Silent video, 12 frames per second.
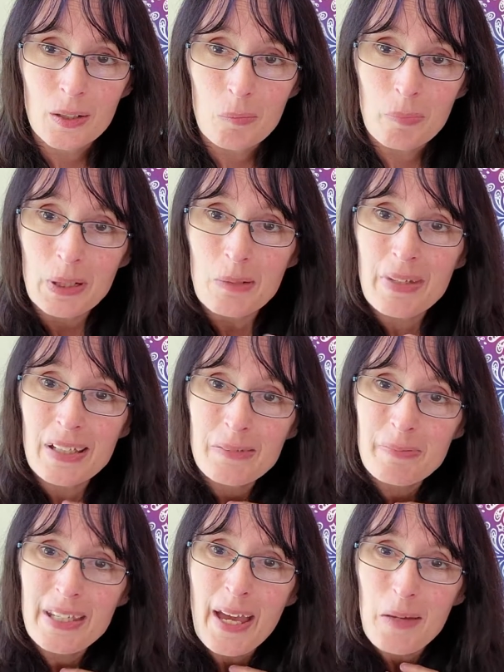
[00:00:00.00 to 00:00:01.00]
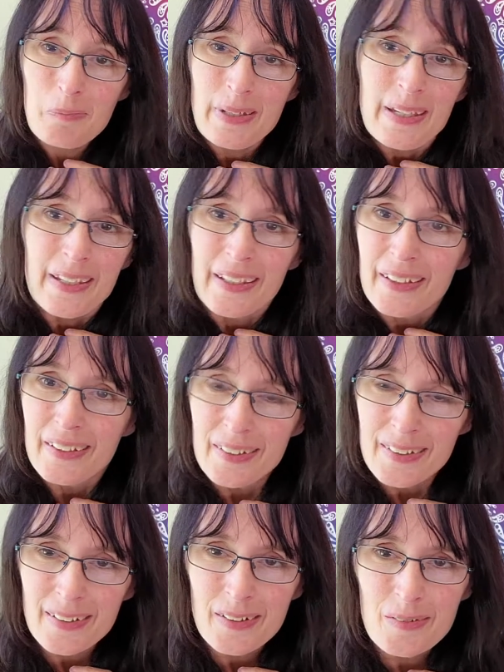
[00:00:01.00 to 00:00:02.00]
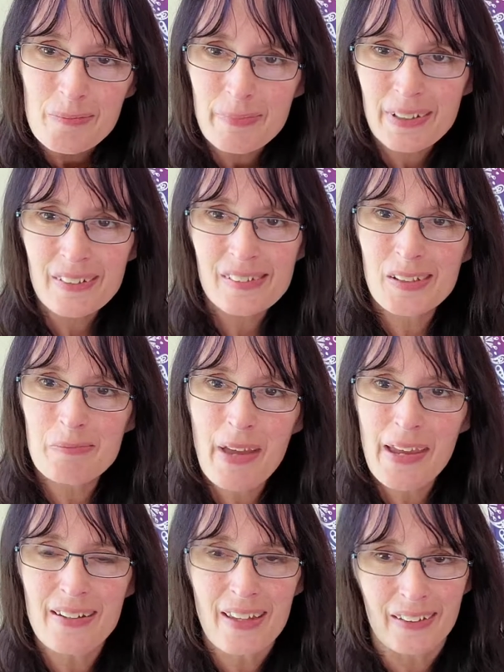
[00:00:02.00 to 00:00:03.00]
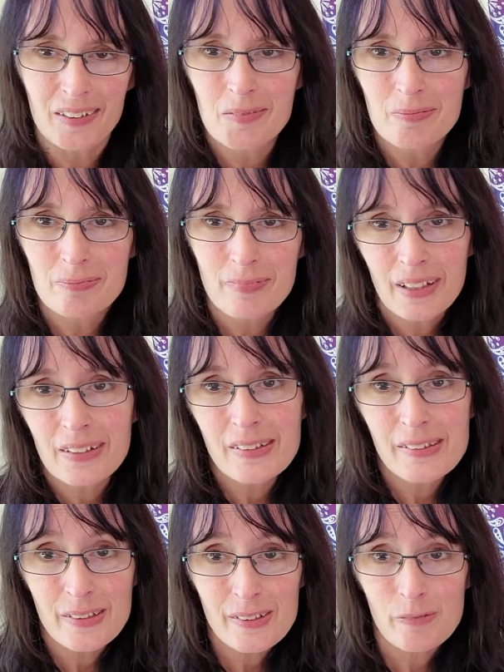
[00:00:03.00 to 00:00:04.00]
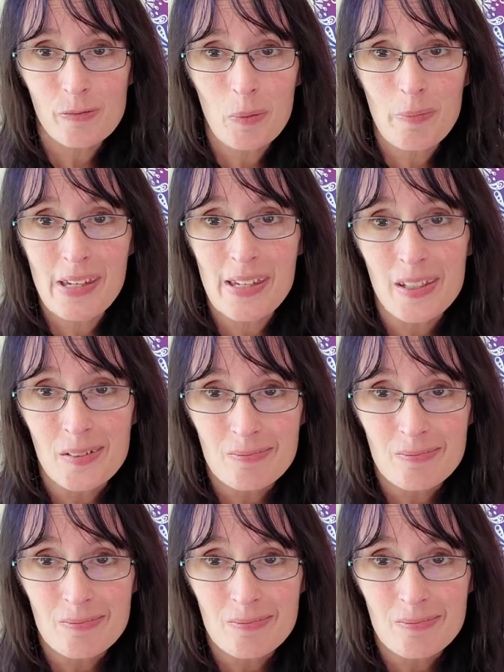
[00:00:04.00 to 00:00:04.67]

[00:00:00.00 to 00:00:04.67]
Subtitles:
but it makes me happy because I made it and it's just for me.